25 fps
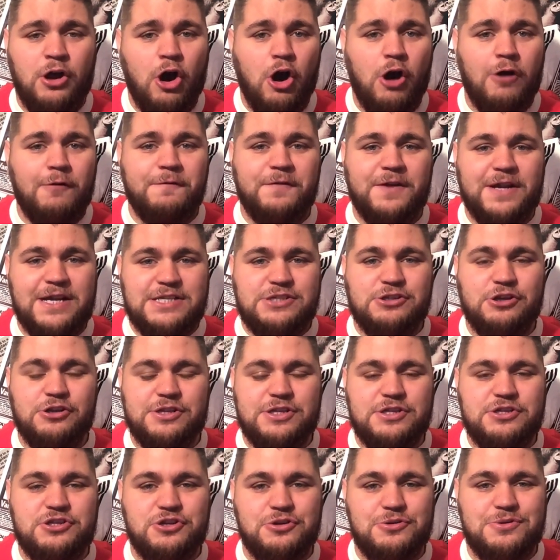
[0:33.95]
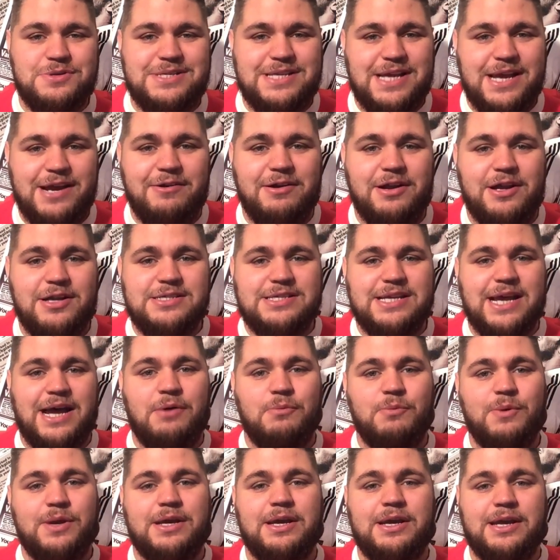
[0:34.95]
Hopefully it's nothing too serious
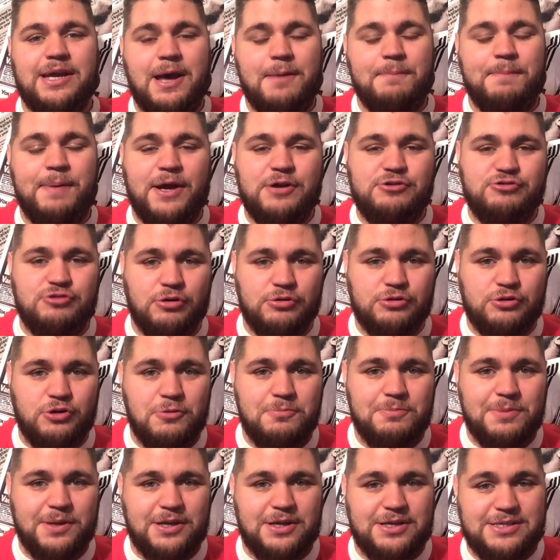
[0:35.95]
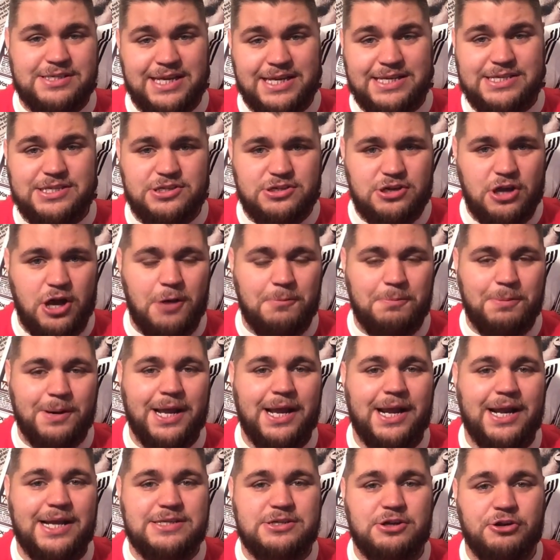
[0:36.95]
and we can get Pedro done, because he's the sort of
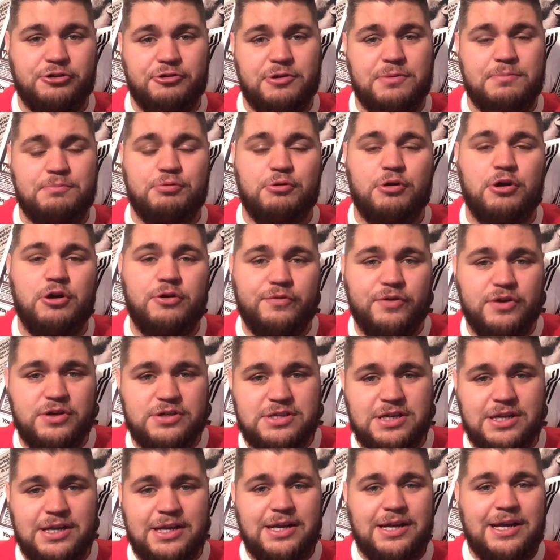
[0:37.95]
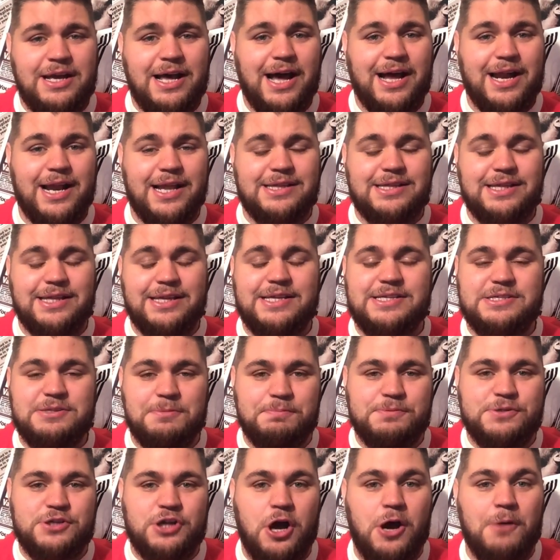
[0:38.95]
player that's going to improve us. And I think he's
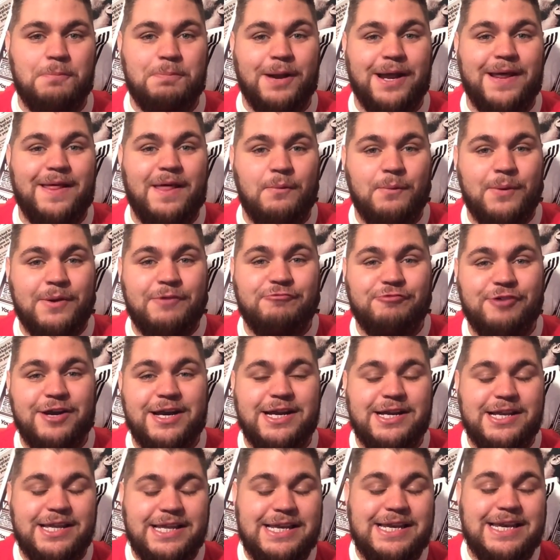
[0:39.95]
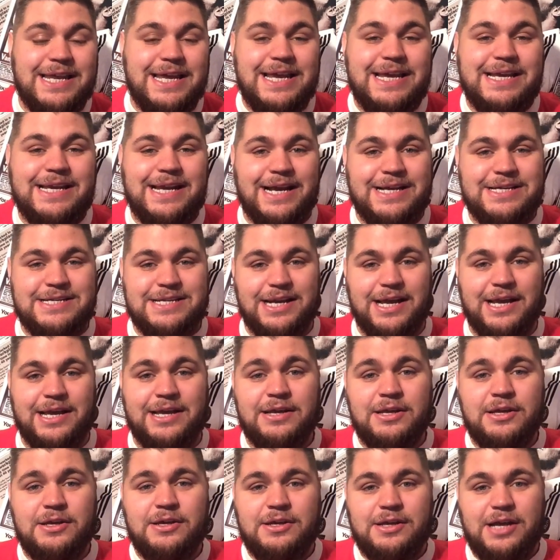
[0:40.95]
a sort of player that we really need, actually,
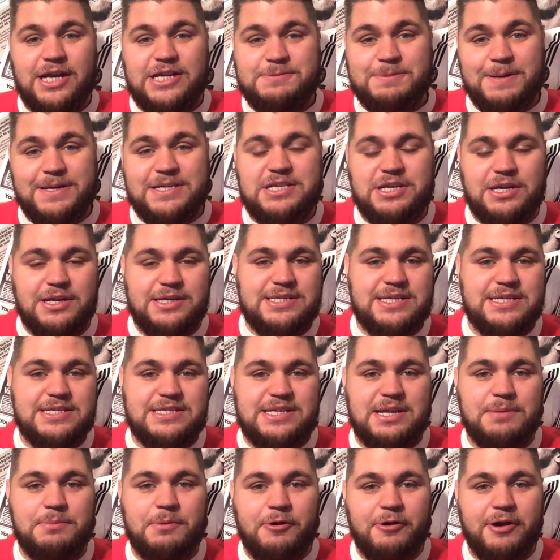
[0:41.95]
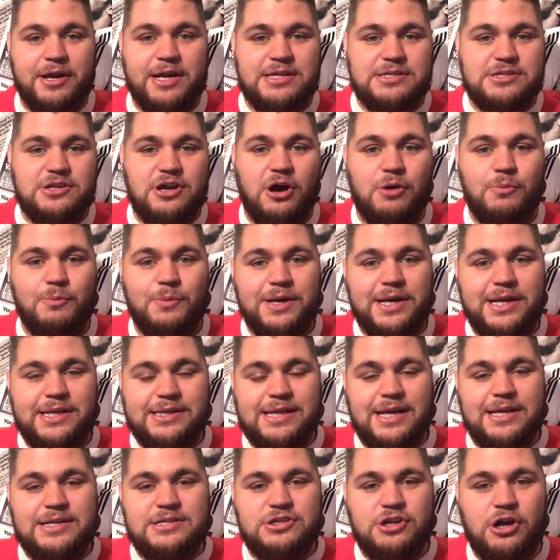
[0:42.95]
especially since Di Maria's gone. We need
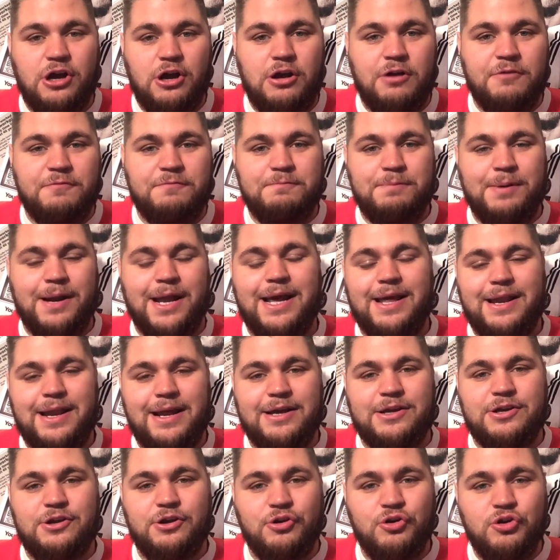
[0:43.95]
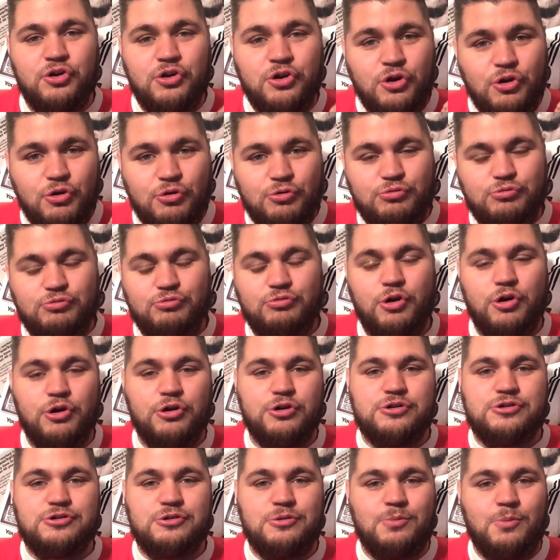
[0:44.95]
that sort of player that can run
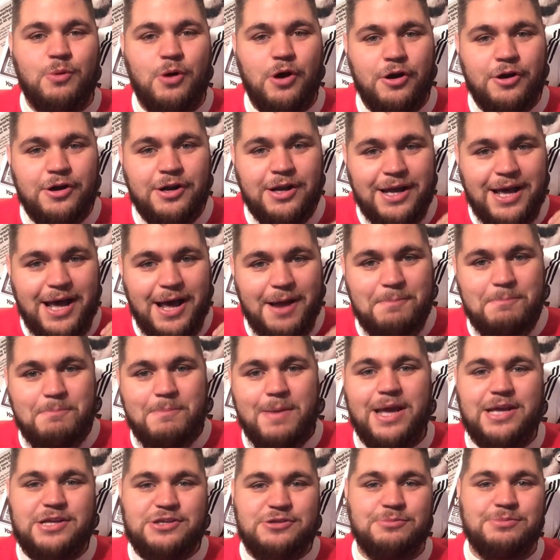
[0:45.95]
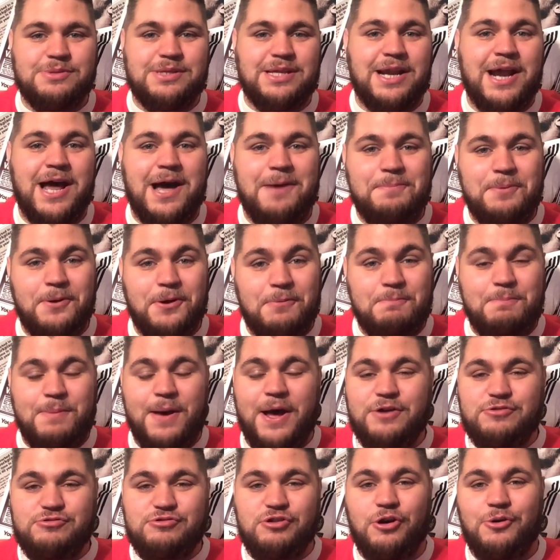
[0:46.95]
at someone and make something happen, and
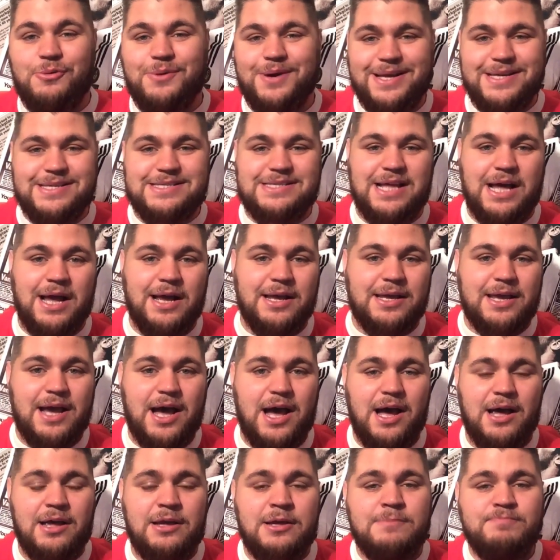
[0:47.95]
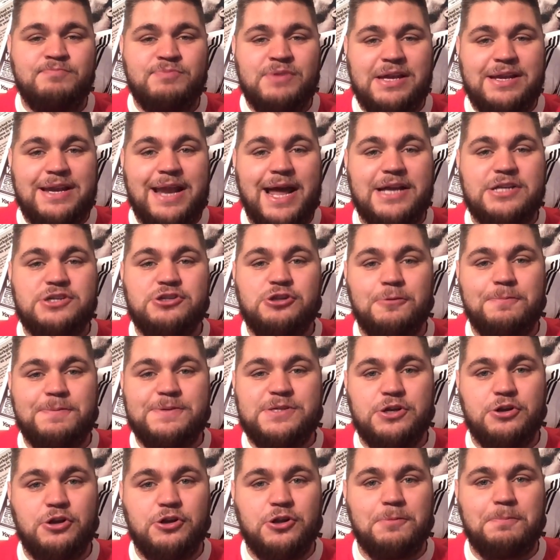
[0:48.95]
Pedro is that guy. Next up
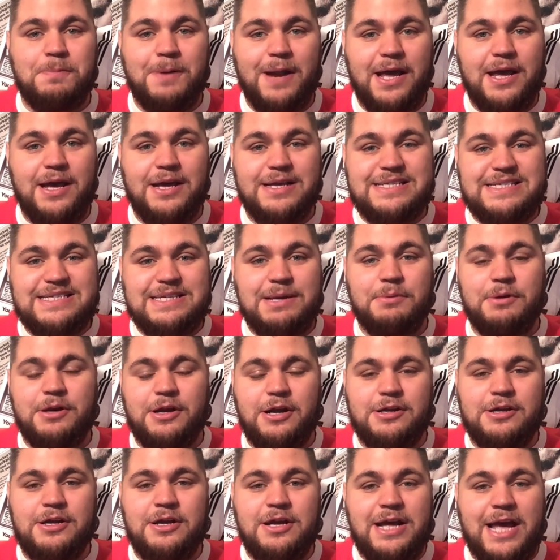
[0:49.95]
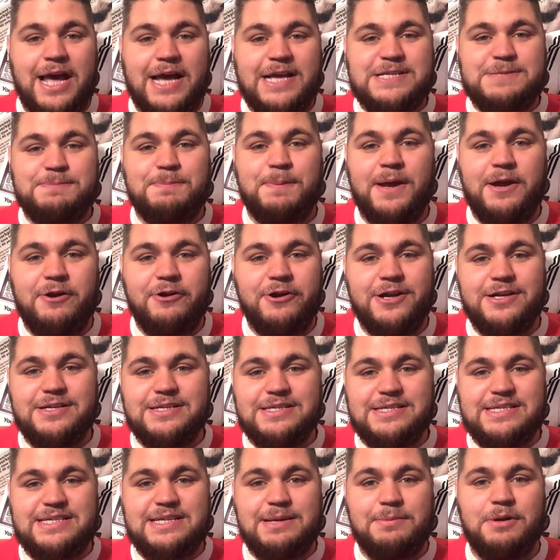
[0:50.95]
is another player, similar
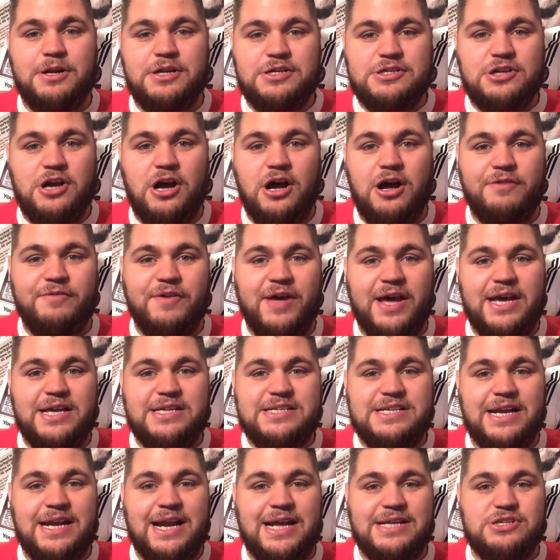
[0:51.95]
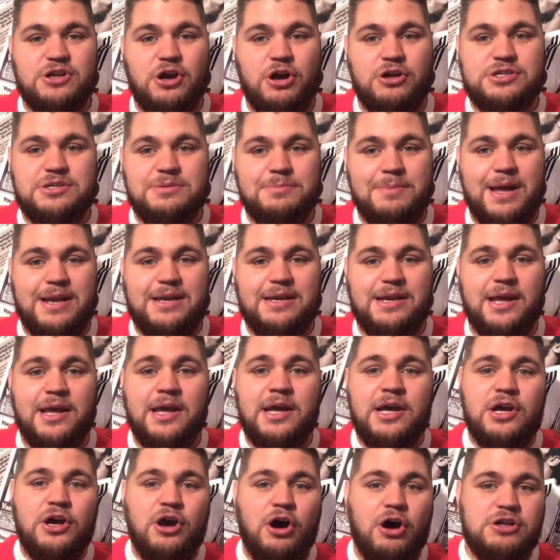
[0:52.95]
experience, similar sort of age, and that's Otamendi.
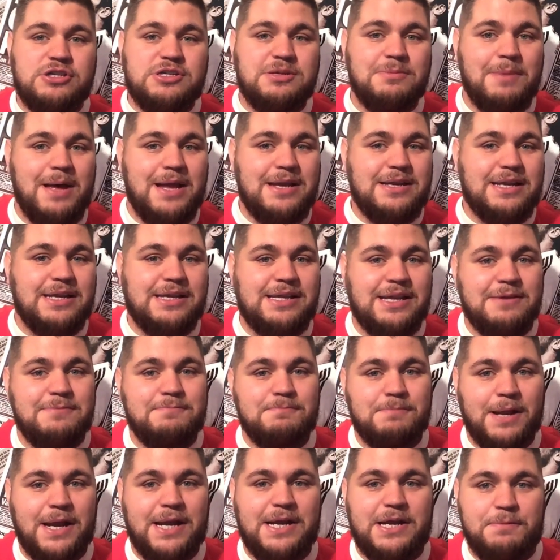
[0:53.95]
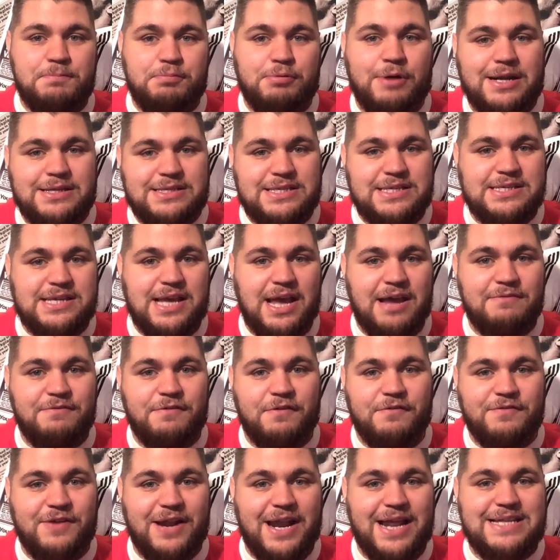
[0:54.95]
Otamendi didn't play in a practice game
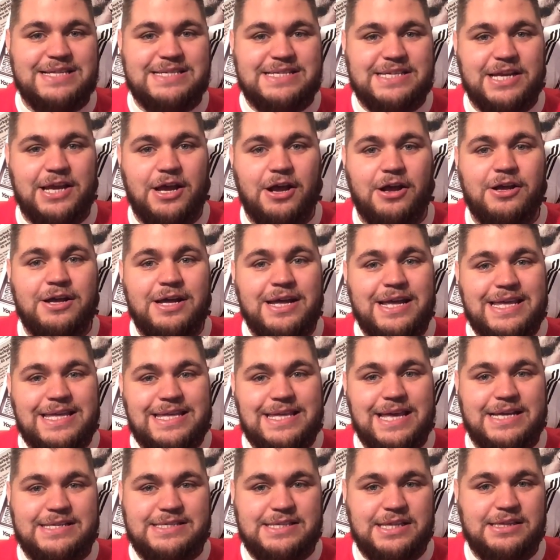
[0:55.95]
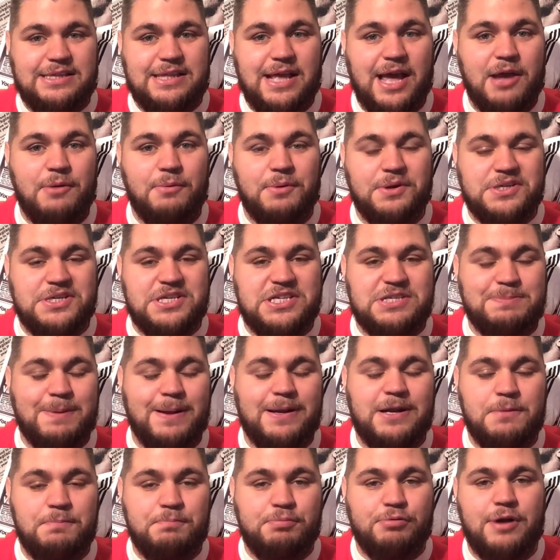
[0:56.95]
for Valencia yesterday, which has
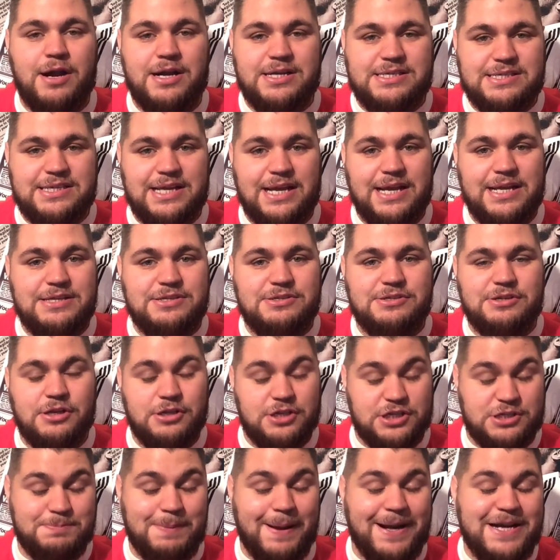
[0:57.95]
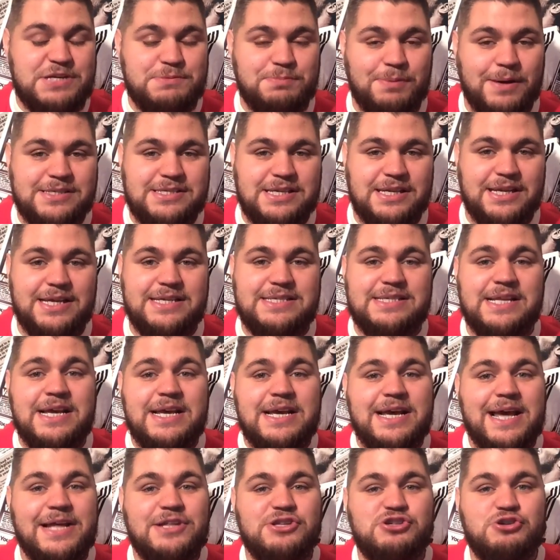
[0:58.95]
spent the Spanish press at least,
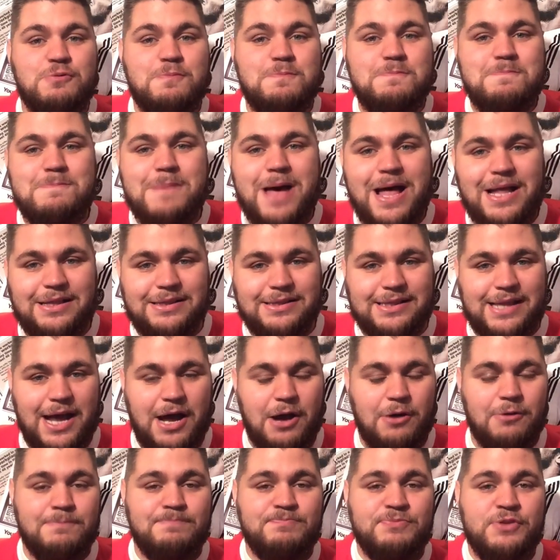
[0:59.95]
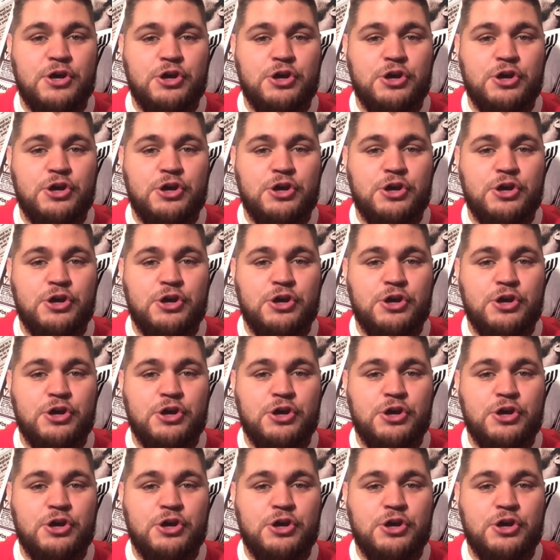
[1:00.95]
into meltdown.